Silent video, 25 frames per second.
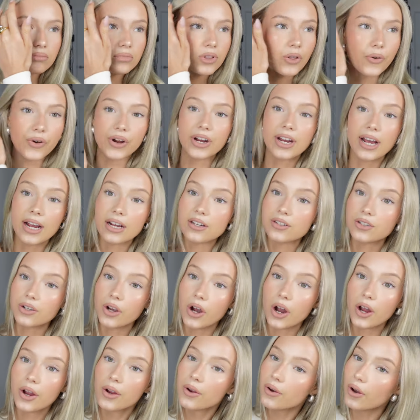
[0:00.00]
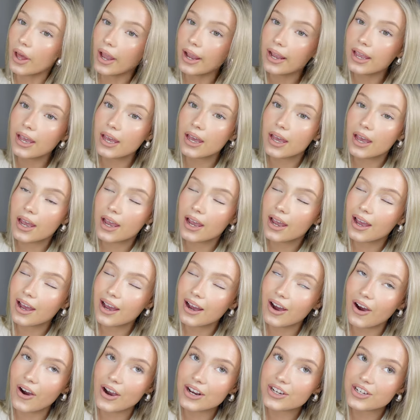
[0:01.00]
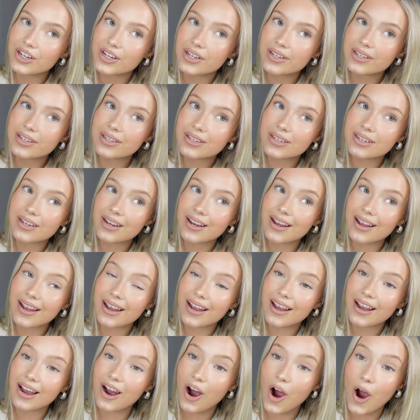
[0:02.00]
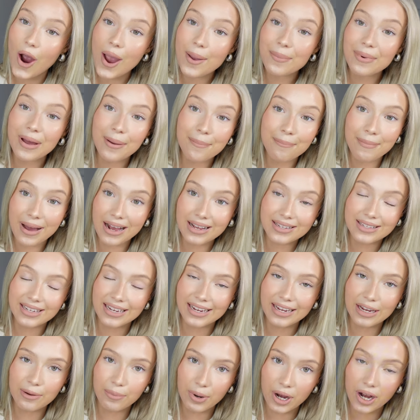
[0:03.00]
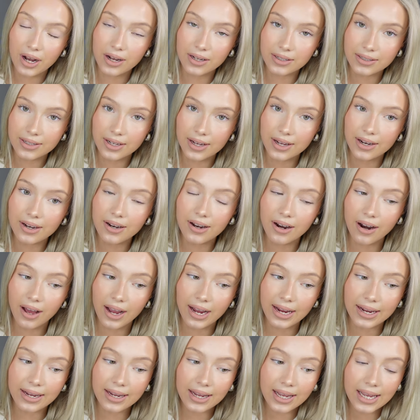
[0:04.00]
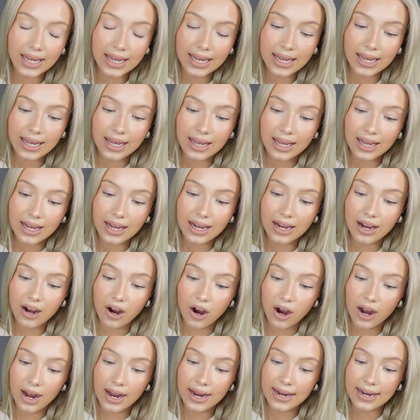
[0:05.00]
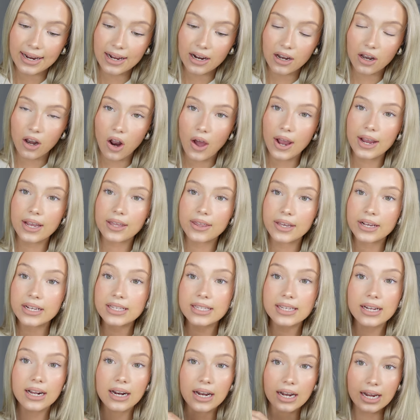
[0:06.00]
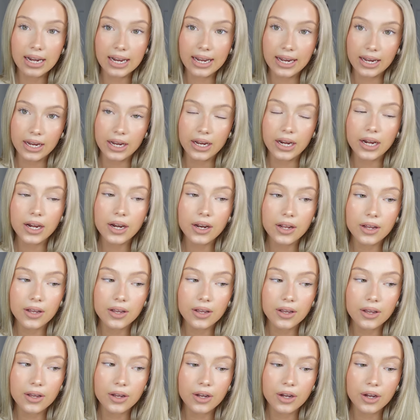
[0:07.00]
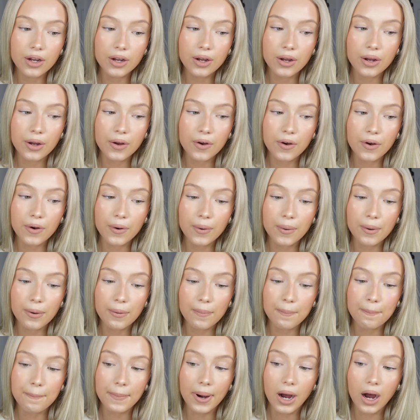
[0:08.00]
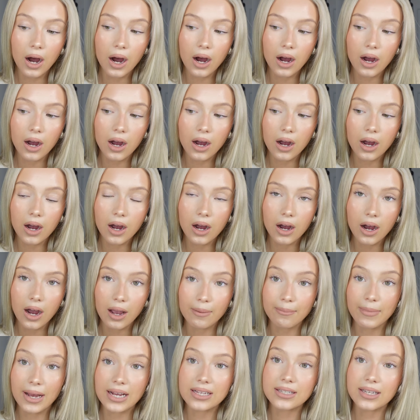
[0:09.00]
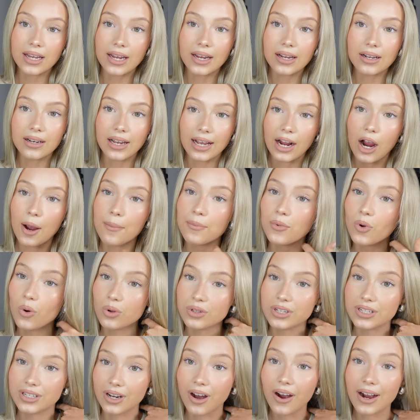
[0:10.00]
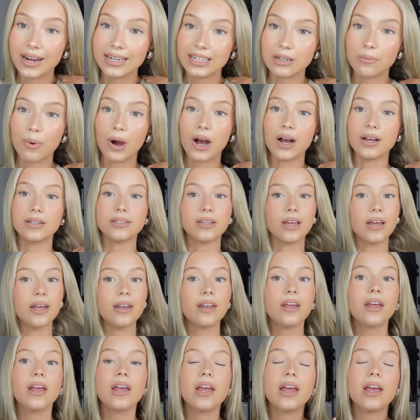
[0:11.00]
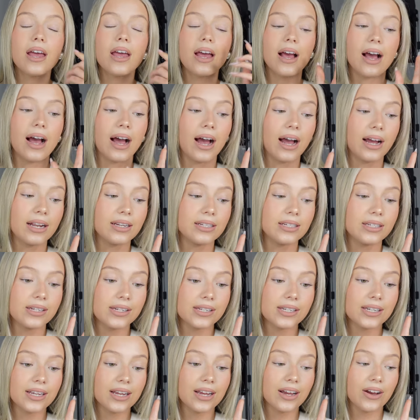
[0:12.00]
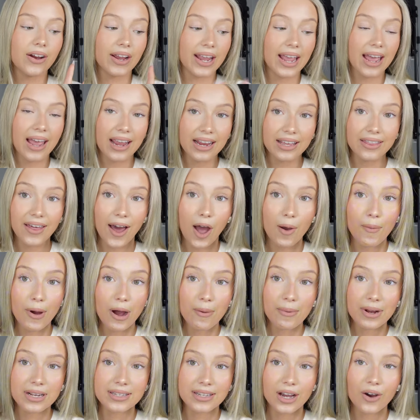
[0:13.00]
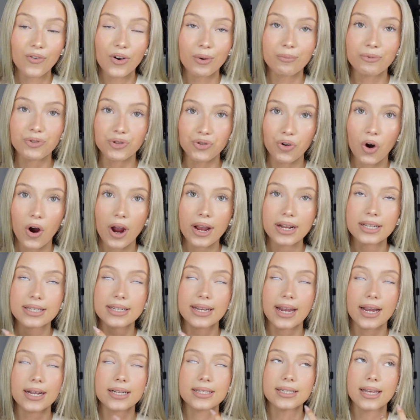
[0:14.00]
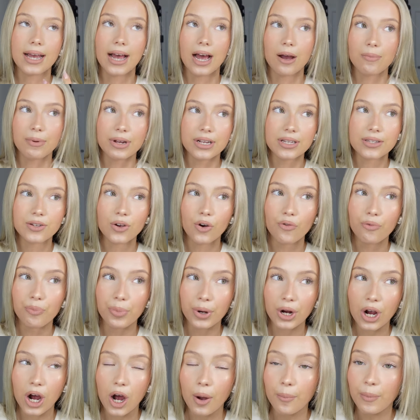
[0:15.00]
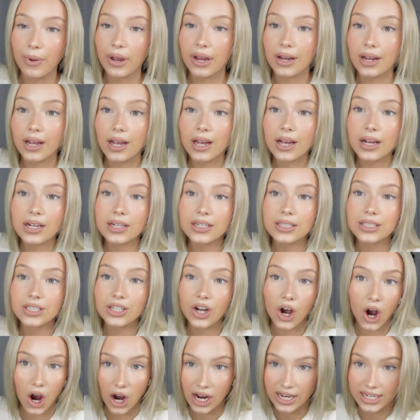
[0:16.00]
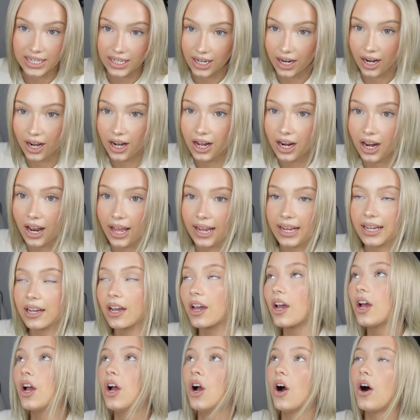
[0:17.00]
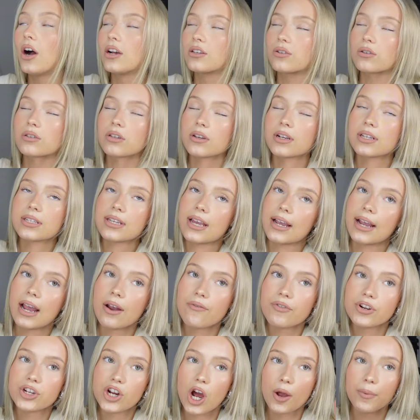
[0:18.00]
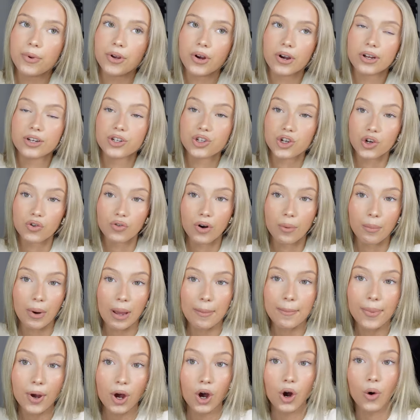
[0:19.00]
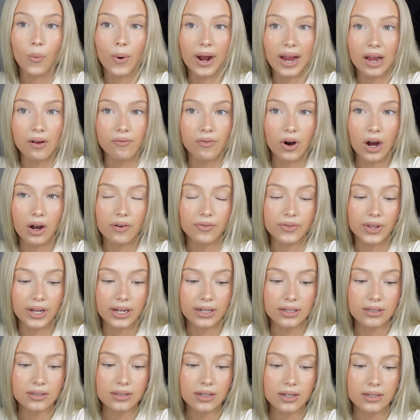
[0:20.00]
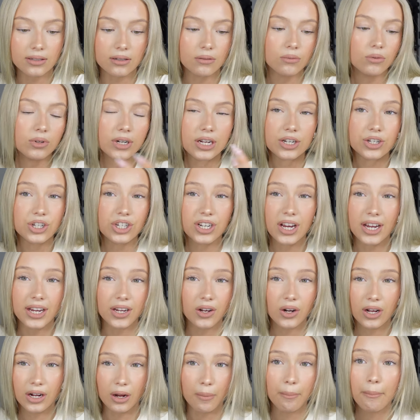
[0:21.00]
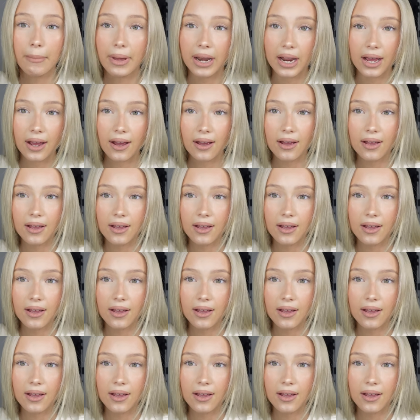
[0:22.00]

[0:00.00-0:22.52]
3 days ago. Like, I'm a messy person. Like, I like things clean, but I'm messy. Like, I'm not a tidy person, and I hate that about myself. I'm trying to get into habits of becoming tidier. Like, I saw something saying every time you go into your room, like, put away 5 things, because it will literally take you like a minute,